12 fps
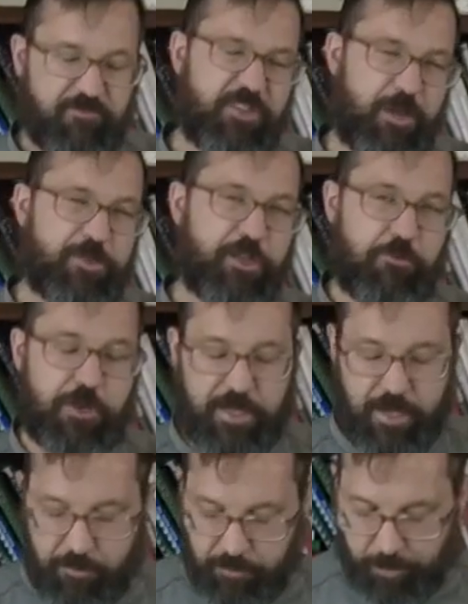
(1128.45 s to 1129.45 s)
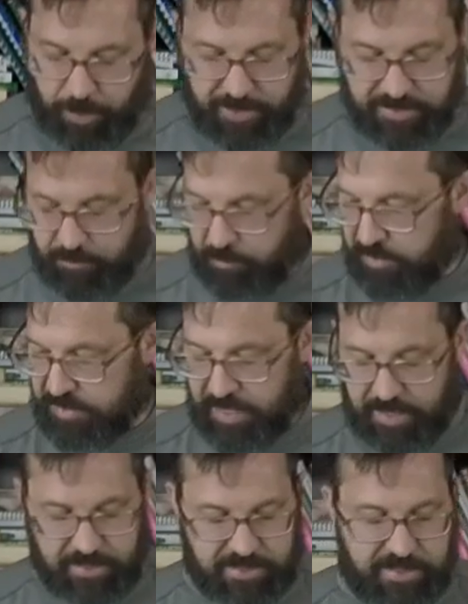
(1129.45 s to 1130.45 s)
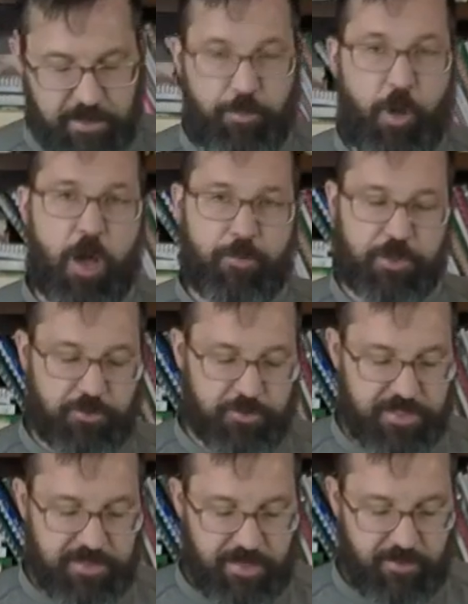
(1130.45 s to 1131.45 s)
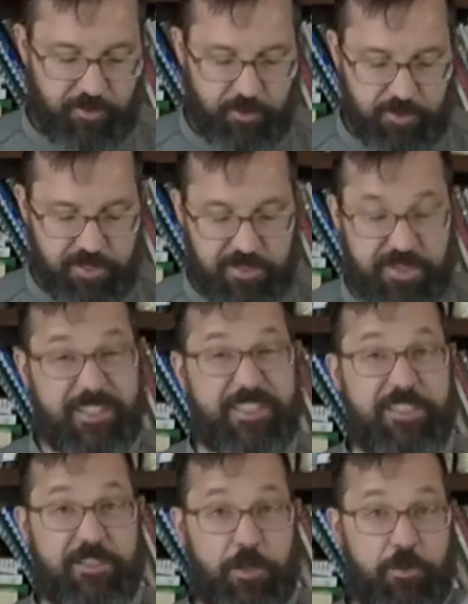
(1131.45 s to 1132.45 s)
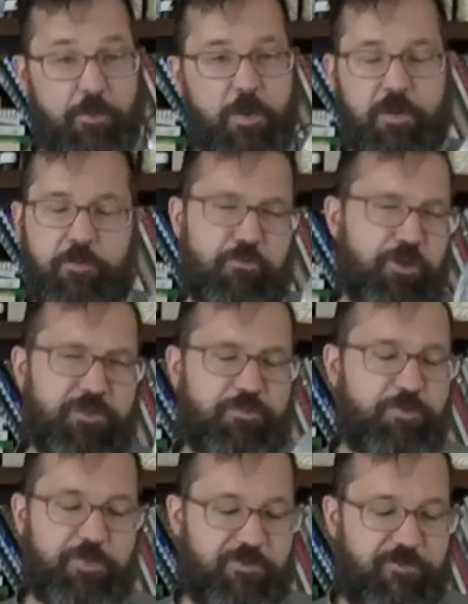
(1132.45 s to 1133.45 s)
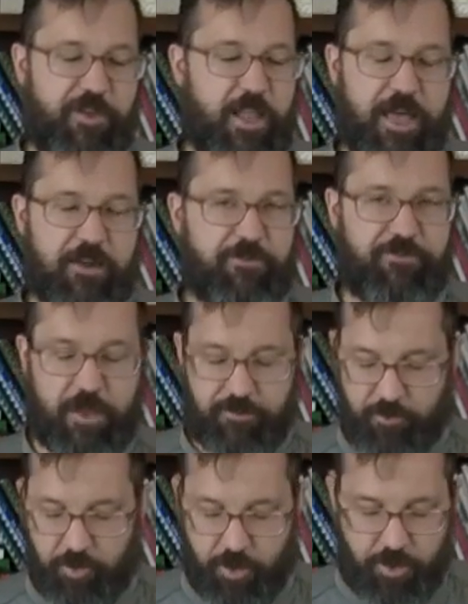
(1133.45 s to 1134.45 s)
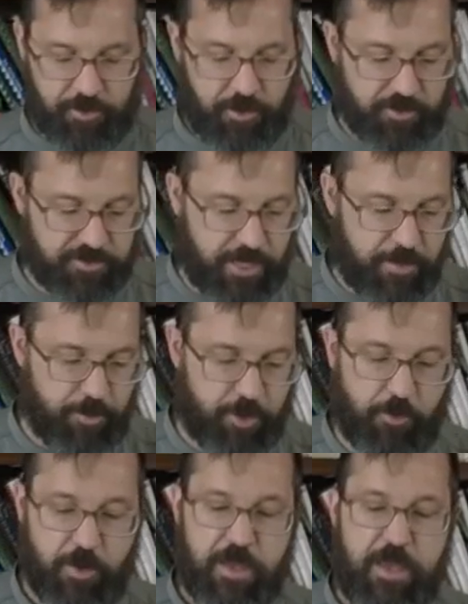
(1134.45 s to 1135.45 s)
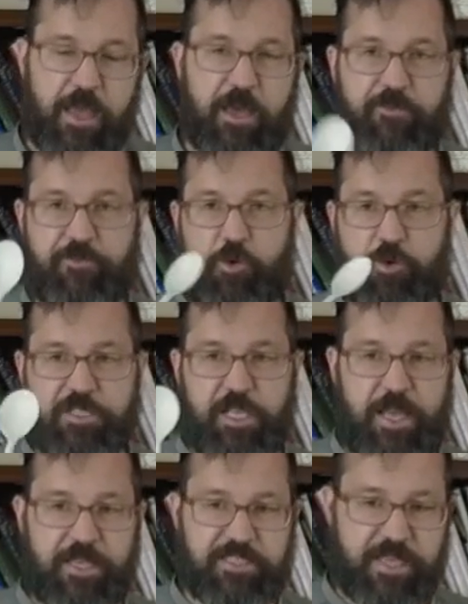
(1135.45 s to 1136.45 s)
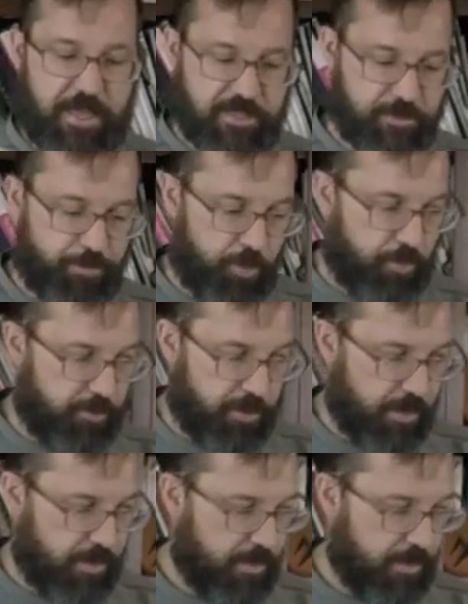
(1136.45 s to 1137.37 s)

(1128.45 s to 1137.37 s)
Subsequently, I replaced it with a stainless steel pot, but you'll see the evolution. This is aluminum, which fell out of favor a long time ago, and of course a Lexan spoon.